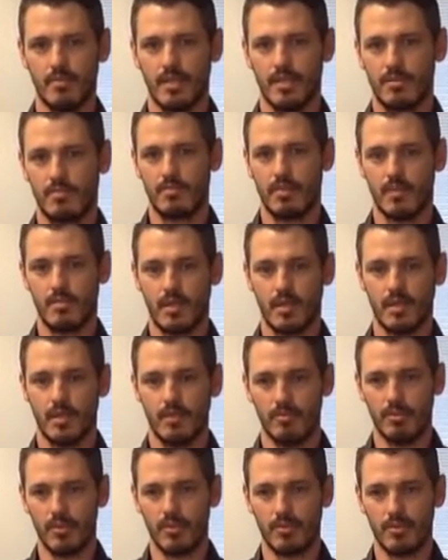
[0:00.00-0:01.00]
is probably a
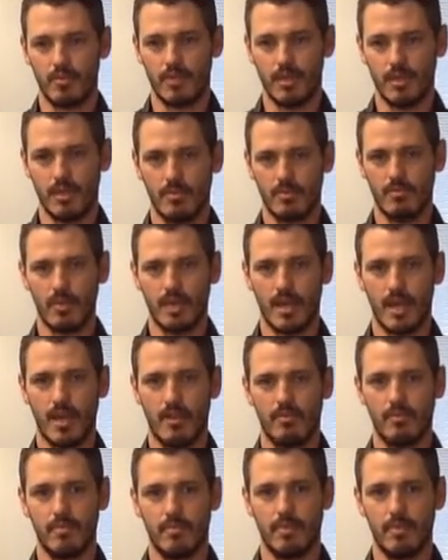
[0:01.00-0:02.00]
lot more than we have
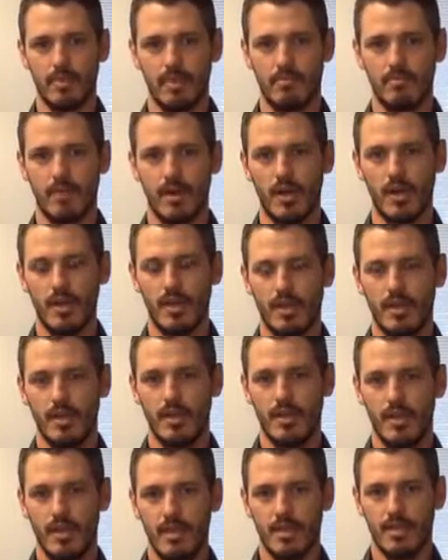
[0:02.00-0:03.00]
when we're on the bike.
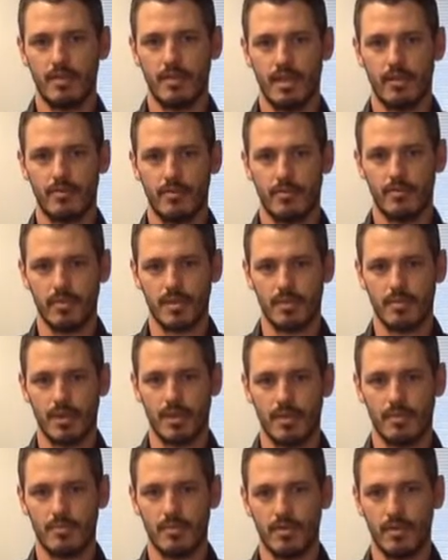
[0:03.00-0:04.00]
So from a
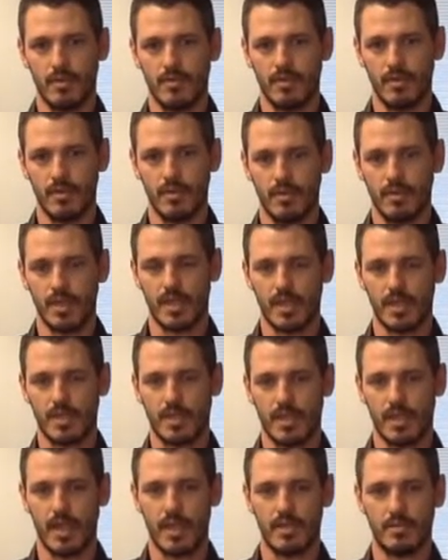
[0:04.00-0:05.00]
strength point of view, I think
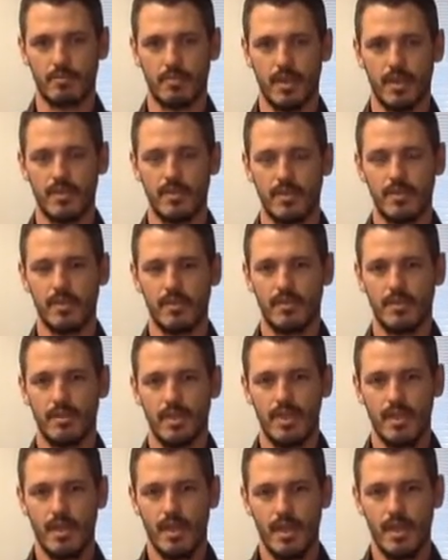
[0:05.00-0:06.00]
it has benefits.
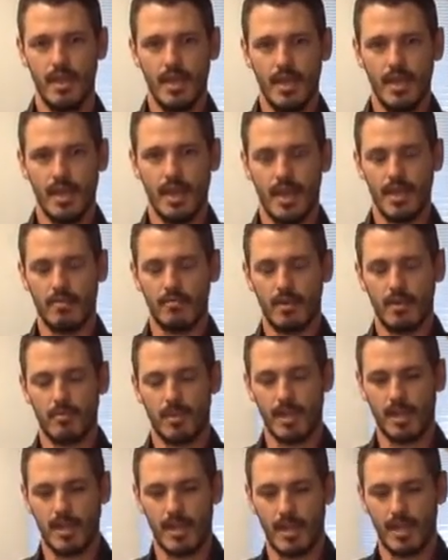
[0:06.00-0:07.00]
And
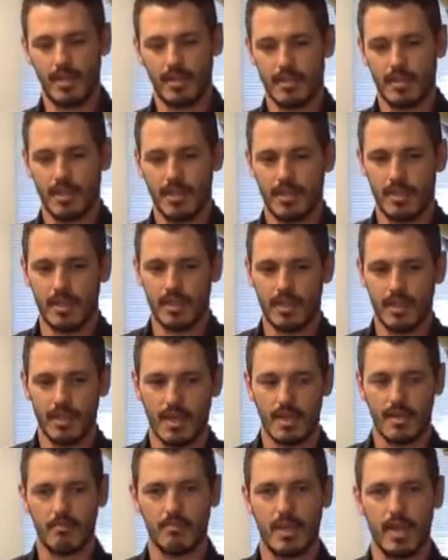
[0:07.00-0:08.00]
probably lastly, I think the
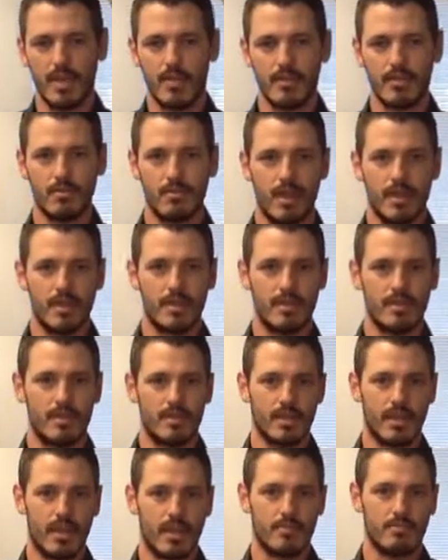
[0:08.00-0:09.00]
other major one
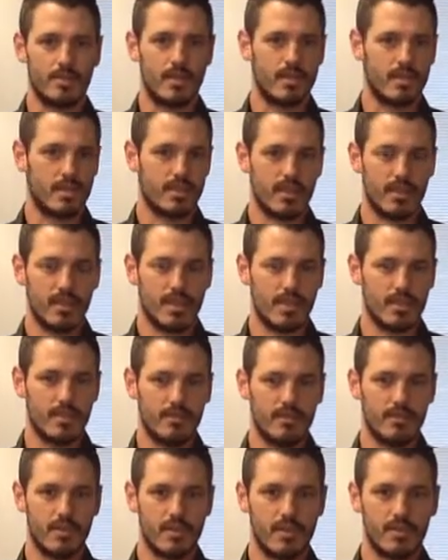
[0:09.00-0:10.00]
is just
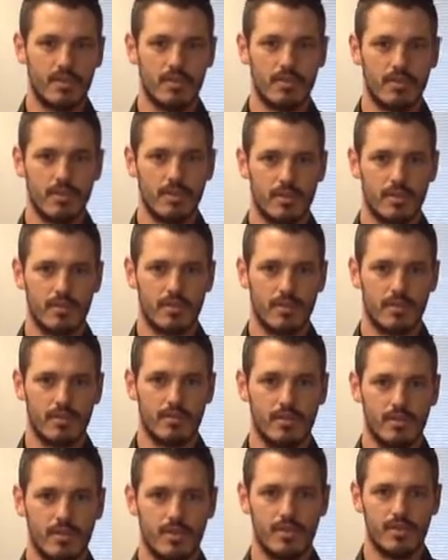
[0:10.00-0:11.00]
connective tissue and
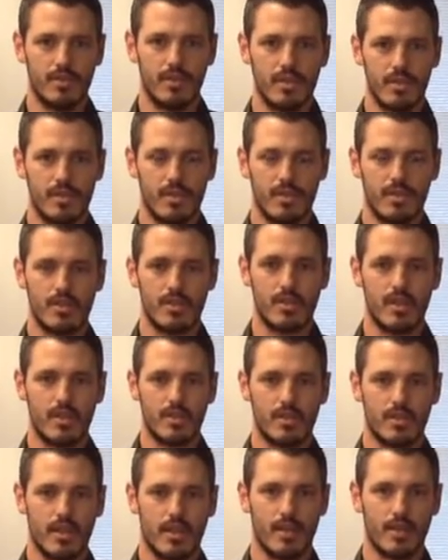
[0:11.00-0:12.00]
soft tissue conditioning.
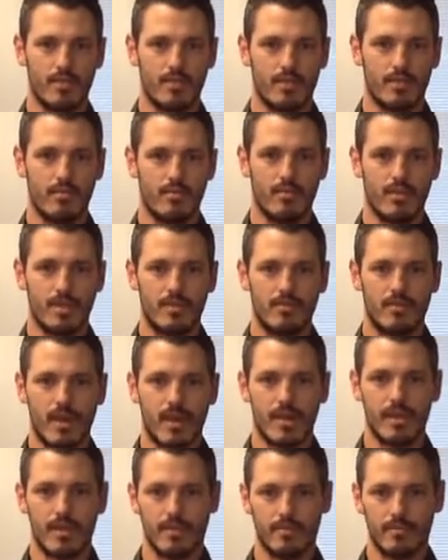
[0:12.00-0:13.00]
So with running,